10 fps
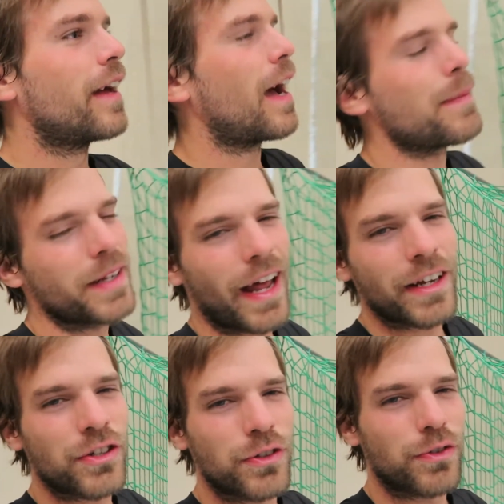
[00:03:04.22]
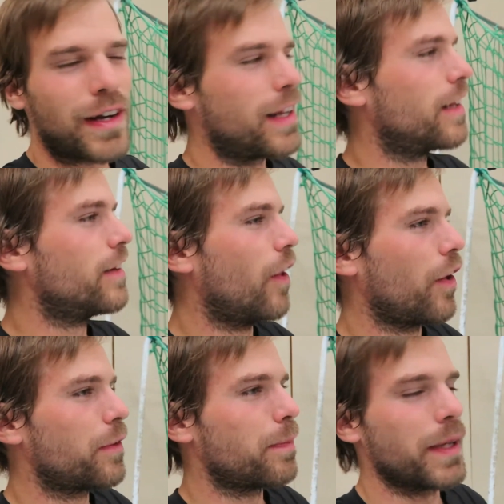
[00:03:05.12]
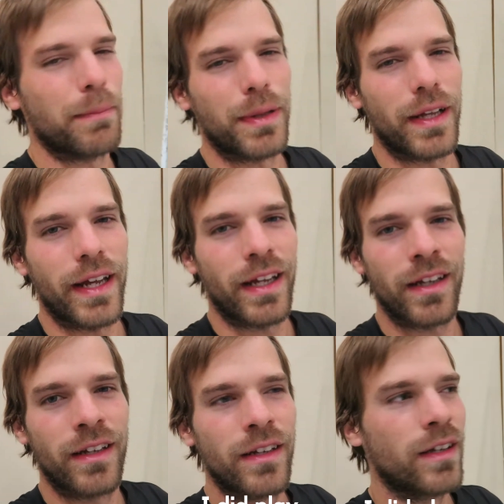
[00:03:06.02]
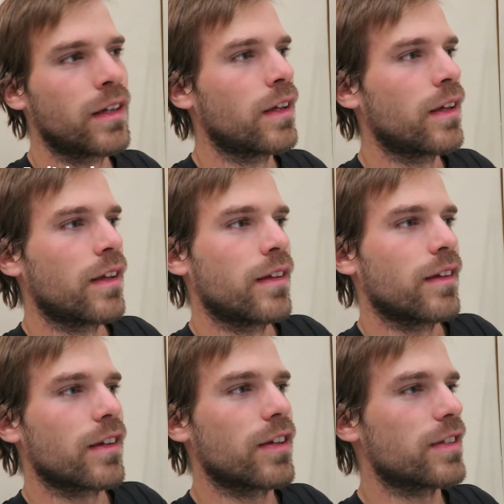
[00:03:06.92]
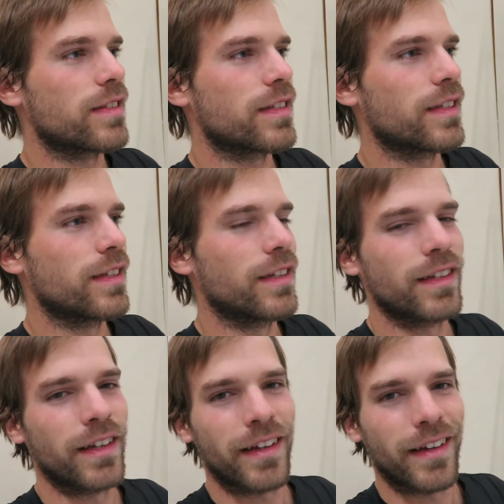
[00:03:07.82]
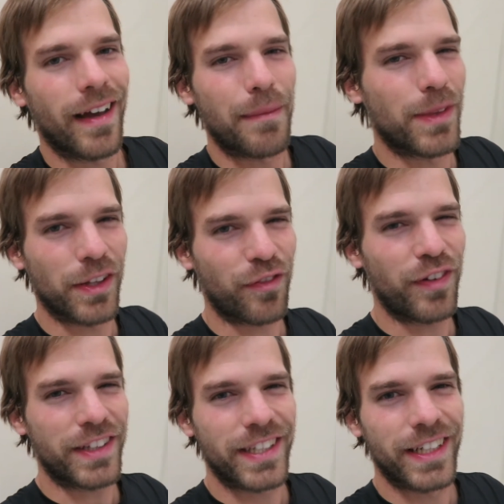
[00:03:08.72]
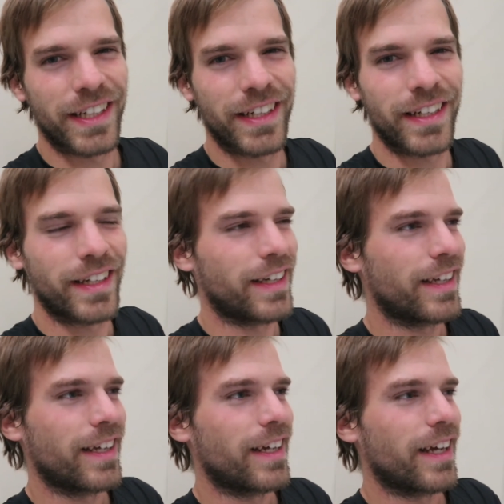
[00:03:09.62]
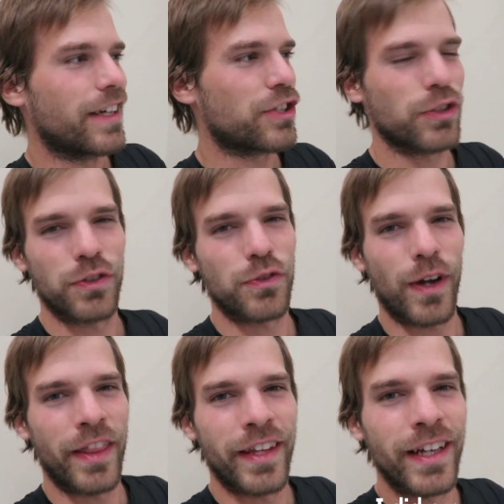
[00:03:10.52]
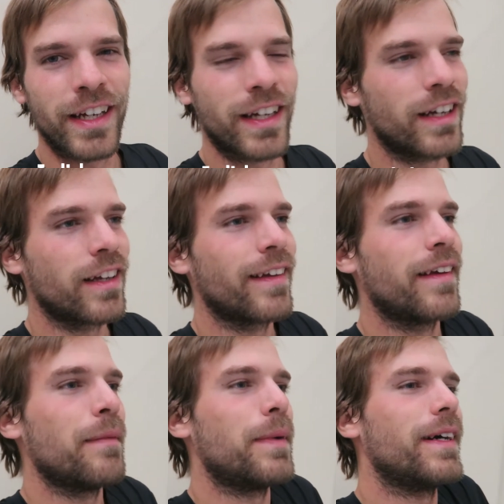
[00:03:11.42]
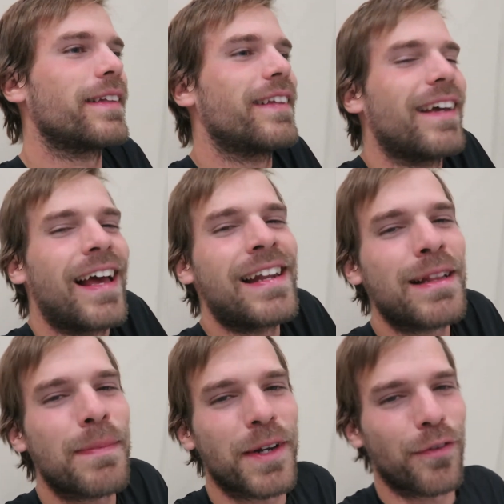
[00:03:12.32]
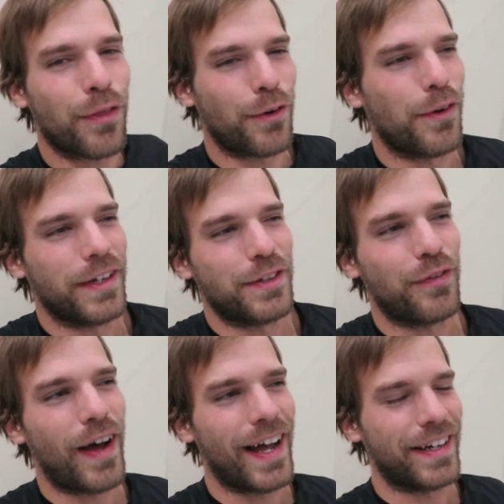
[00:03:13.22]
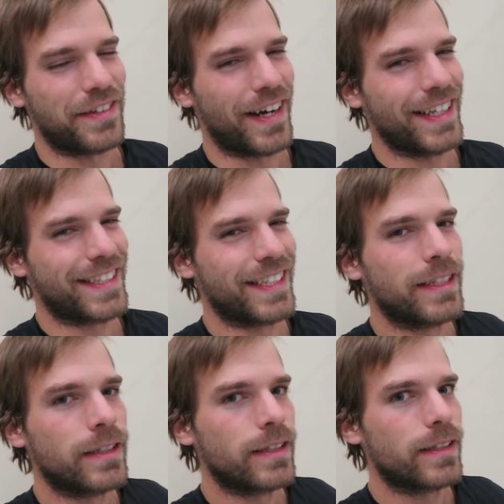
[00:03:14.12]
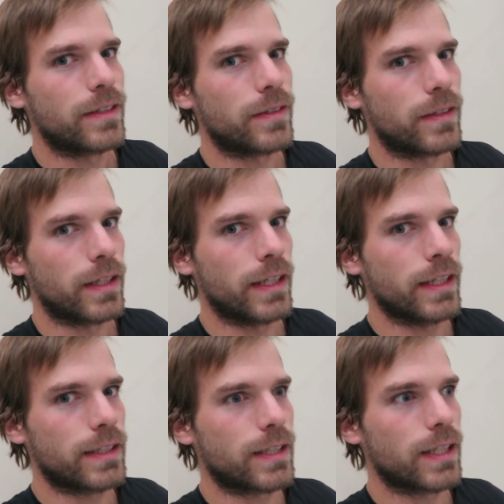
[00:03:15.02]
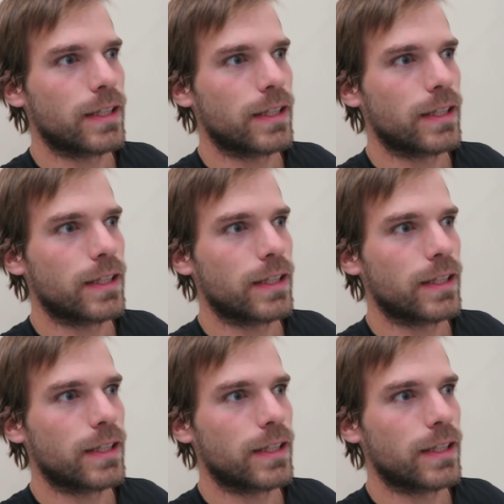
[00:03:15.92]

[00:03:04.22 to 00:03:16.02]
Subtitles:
I mean, I should really not be playing because I'm not fit, shouldn't run, but a little bit of throwing is fine, right? Right?